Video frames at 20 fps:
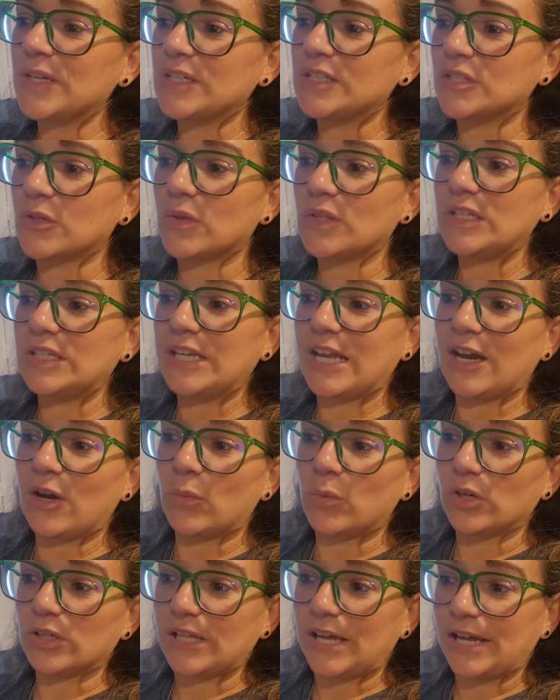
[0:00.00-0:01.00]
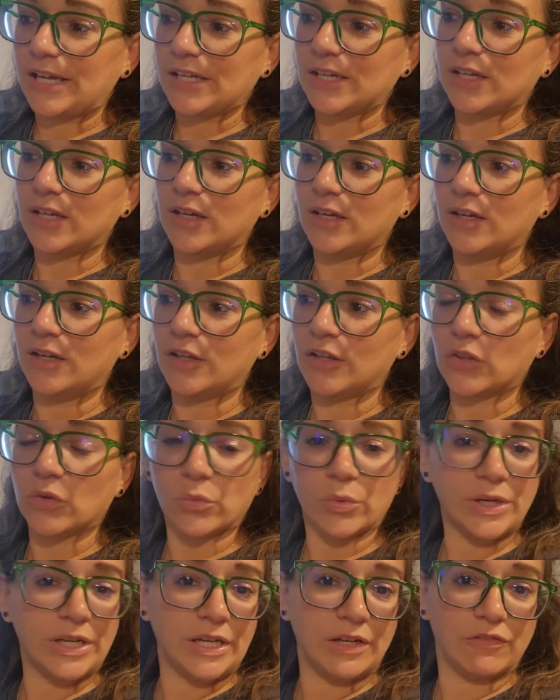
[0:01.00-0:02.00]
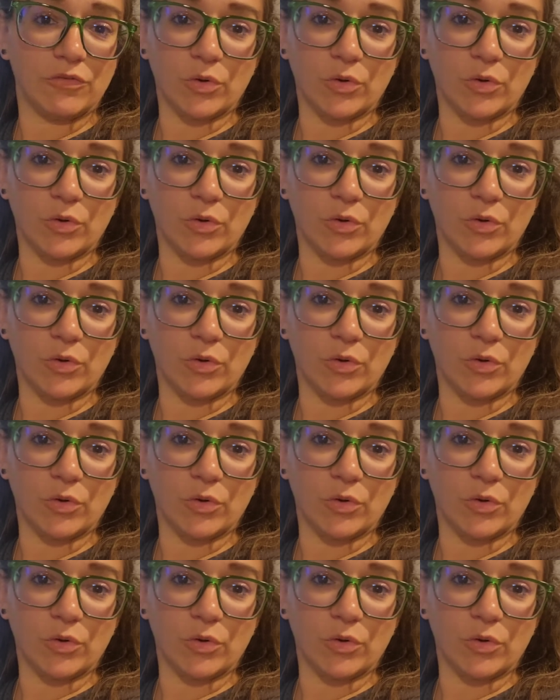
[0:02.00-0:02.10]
So then now we're like 3,